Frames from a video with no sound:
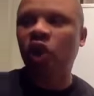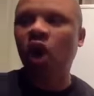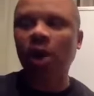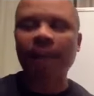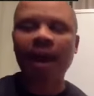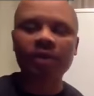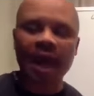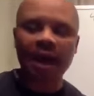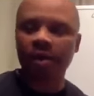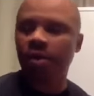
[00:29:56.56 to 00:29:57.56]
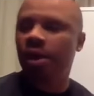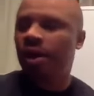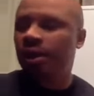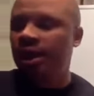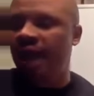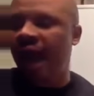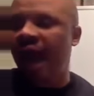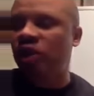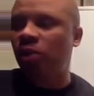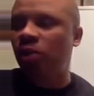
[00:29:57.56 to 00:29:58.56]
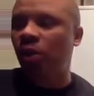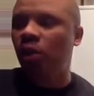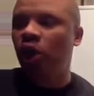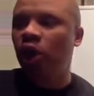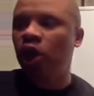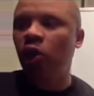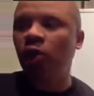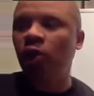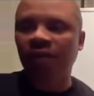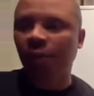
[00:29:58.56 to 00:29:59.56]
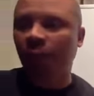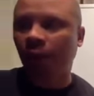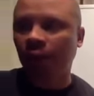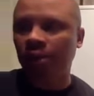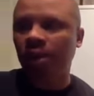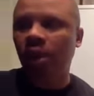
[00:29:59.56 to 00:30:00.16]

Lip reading: talk about now the actual uni-level bonus.